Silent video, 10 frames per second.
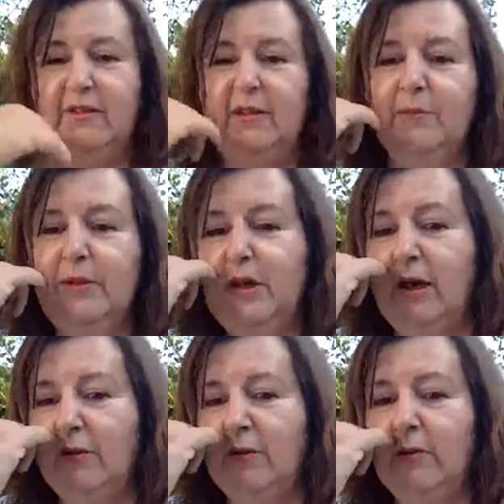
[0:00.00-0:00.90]
is going to be
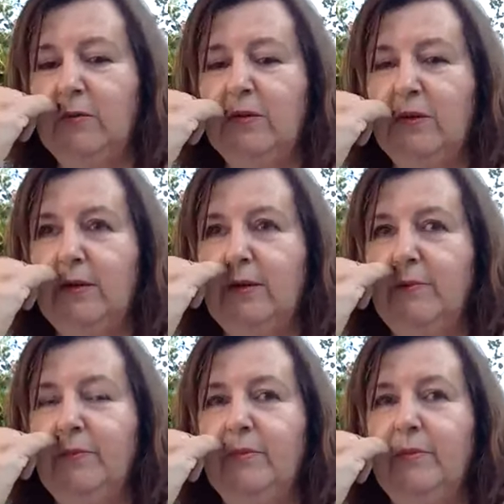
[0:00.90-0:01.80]
channeled,
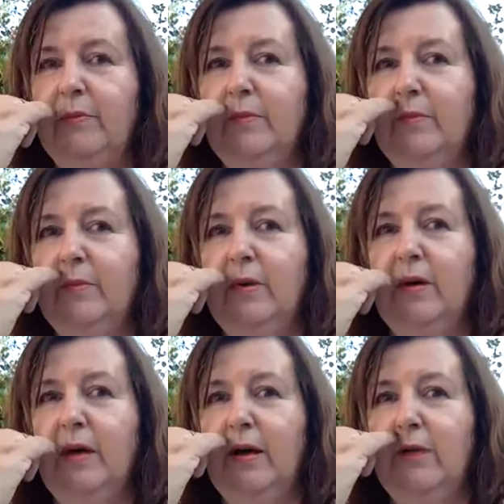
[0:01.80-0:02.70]
and
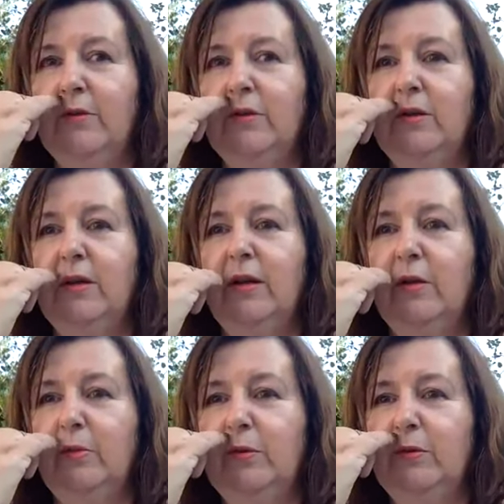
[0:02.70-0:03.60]
I'm just going to
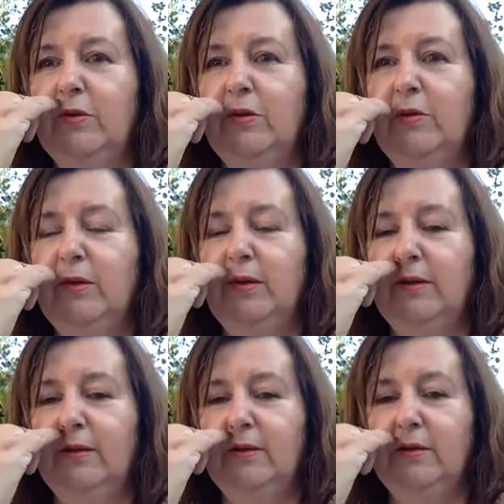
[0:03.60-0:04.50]
help you tune
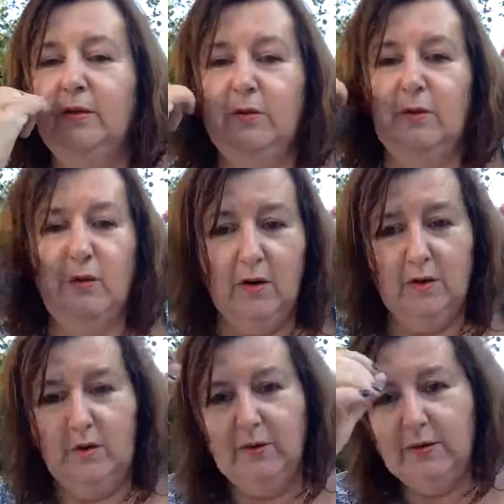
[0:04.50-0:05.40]
in to your
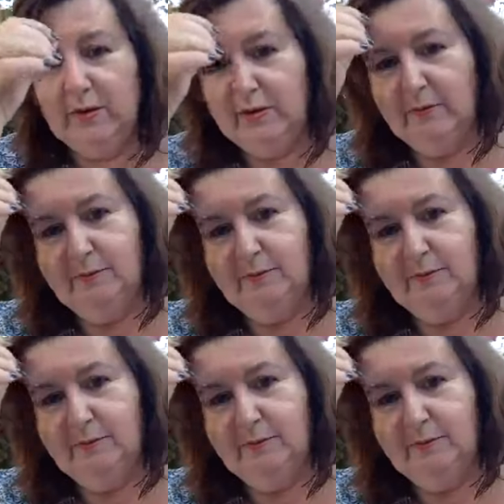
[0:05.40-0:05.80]
heart,